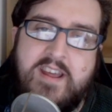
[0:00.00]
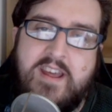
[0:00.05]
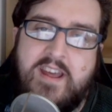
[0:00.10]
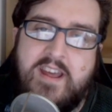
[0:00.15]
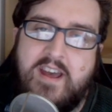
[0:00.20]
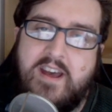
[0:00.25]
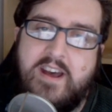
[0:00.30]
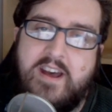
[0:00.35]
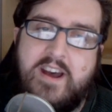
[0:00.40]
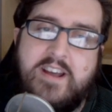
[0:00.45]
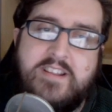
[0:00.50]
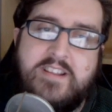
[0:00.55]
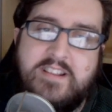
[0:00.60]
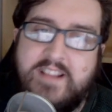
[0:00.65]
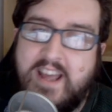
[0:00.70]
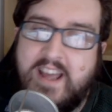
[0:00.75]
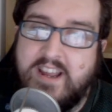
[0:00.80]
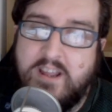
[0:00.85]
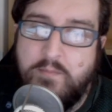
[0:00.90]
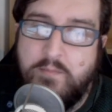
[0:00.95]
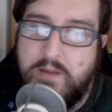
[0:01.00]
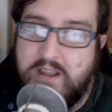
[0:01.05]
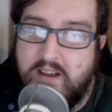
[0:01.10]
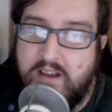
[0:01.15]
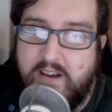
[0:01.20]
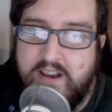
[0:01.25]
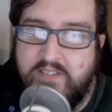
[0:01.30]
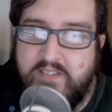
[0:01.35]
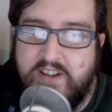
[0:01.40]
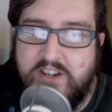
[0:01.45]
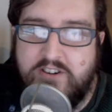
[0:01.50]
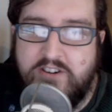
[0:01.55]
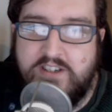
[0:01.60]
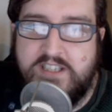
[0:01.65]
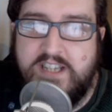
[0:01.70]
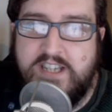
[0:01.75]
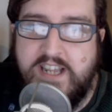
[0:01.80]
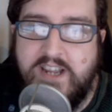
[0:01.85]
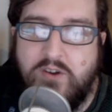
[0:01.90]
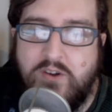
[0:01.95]
I think that could be kind of
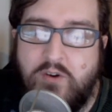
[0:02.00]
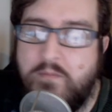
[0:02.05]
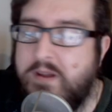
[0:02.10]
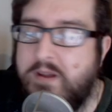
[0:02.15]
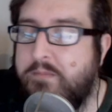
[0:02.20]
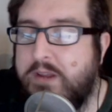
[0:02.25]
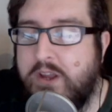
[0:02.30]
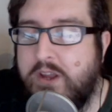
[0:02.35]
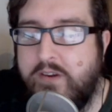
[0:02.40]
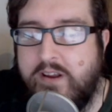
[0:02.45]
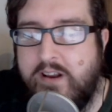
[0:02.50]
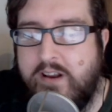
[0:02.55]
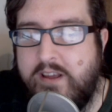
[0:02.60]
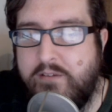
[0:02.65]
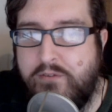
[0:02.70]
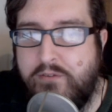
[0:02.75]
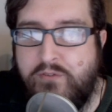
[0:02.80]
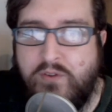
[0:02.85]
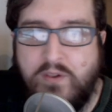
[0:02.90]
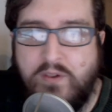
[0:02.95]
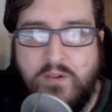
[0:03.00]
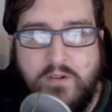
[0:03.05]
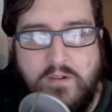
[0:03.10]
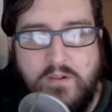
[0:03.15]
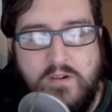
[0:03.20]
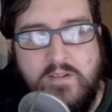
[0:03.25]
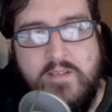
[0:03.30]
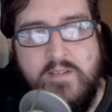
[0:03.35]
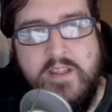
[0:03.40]
interesting, or maybe going like full